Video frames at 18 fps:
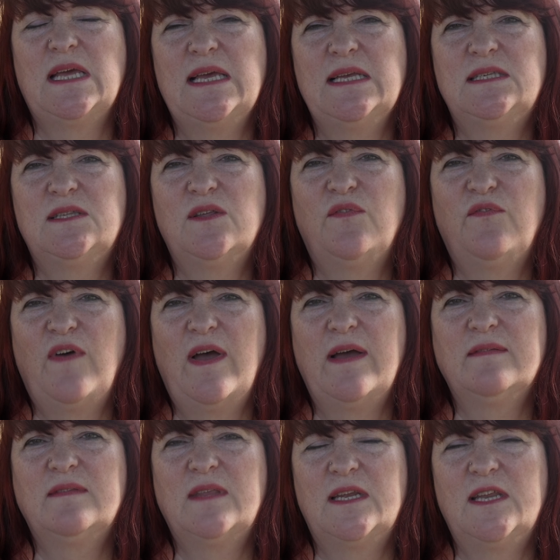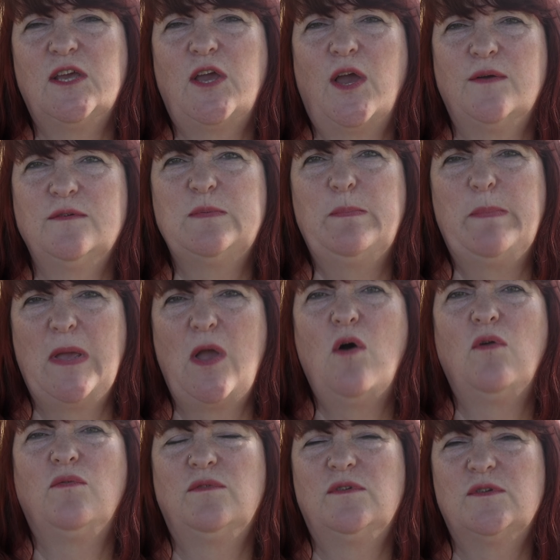is the fact that it goes
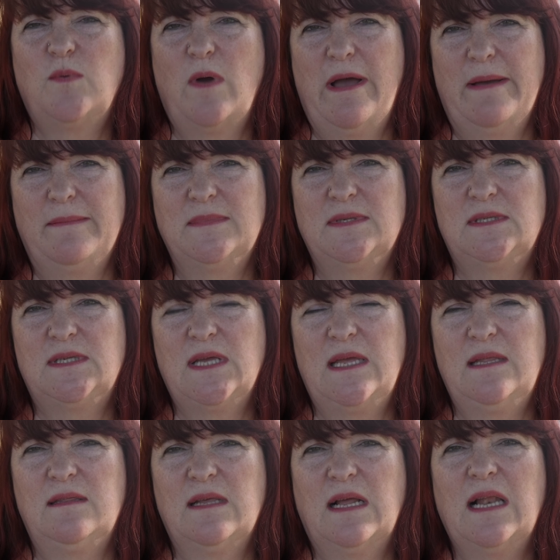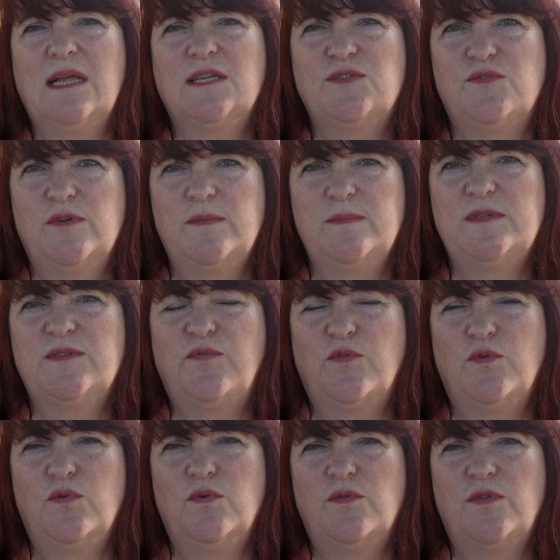beyond what happens in the classrooms
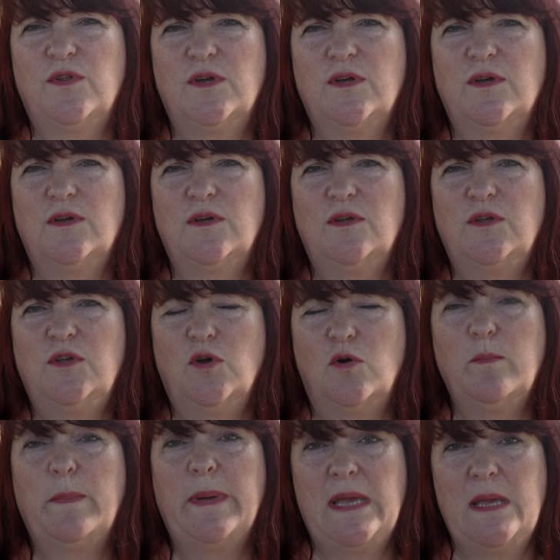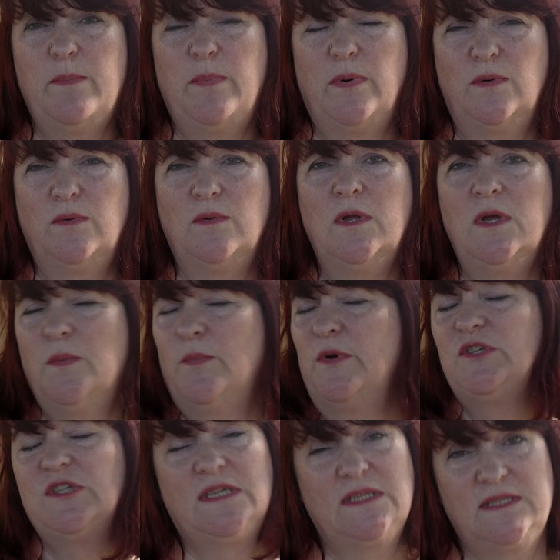for the young people,
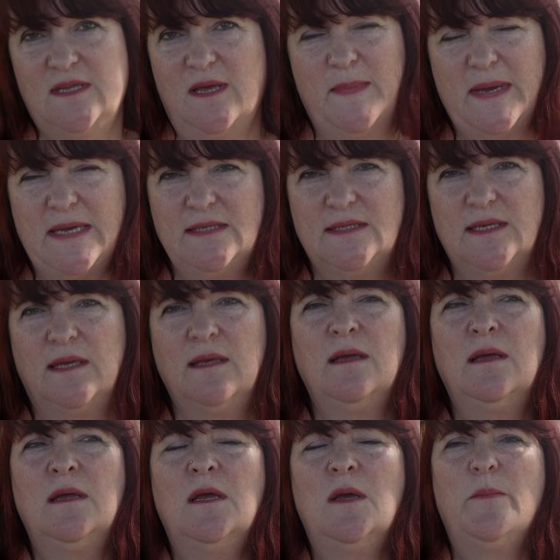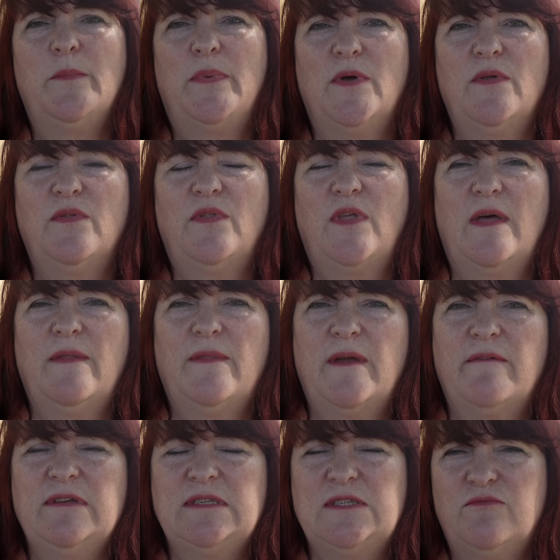which is amazing, but that
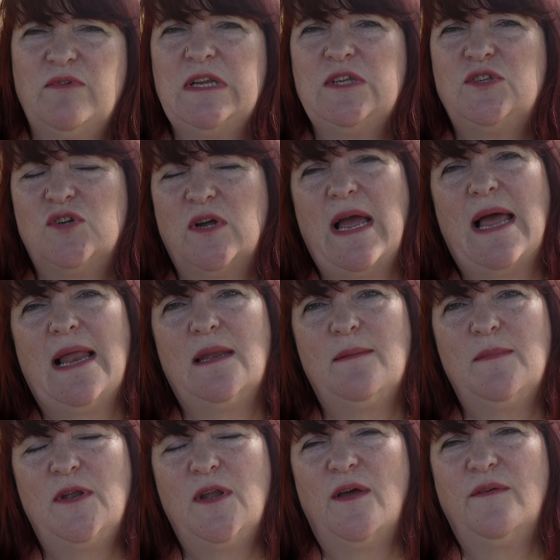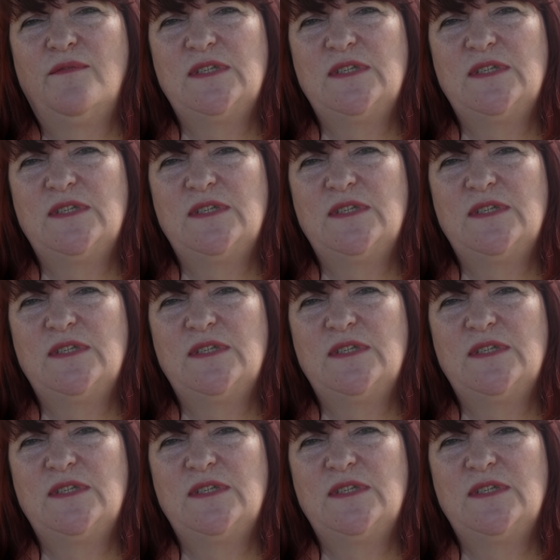there is a really strong element of